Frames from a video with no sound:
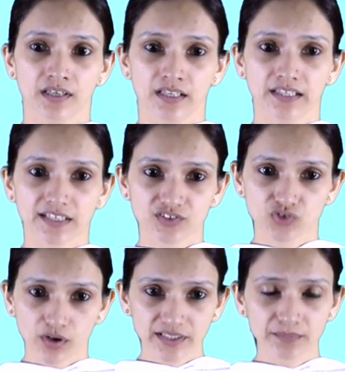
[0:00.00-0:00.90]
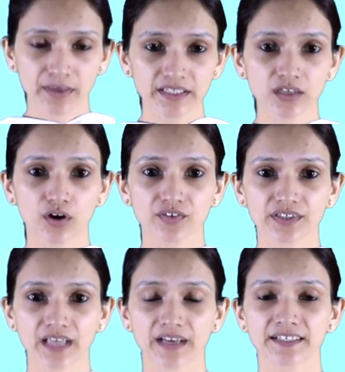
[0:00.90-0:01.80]
electronic money
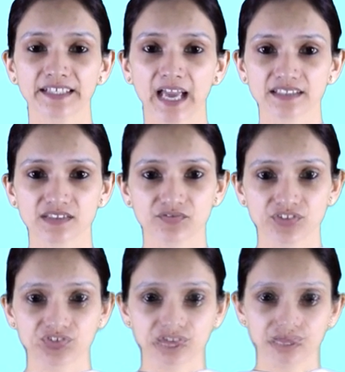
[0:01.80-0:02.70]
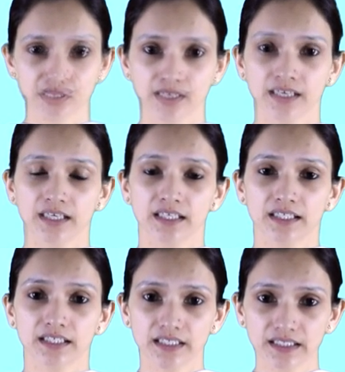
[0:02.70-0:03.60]
laundering and tax evasion,
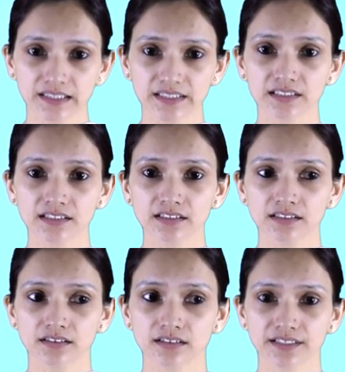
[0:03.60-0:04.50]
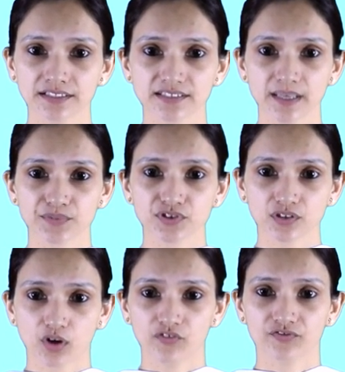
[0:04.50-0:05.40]
illegal interception
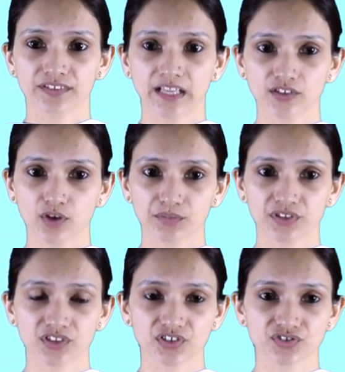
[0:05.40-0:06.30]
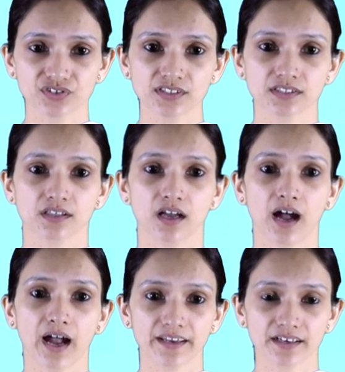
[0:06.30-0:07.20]
of telecommunications,
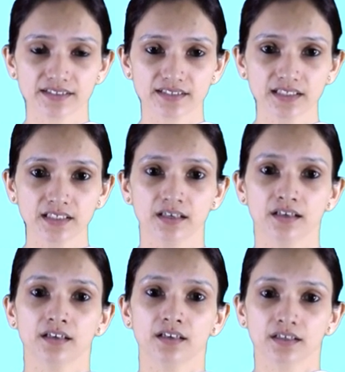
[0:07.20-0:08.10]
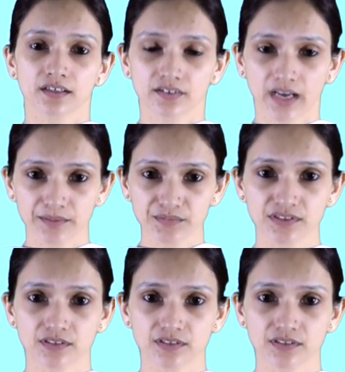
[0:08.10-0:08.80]
IRC, crimes,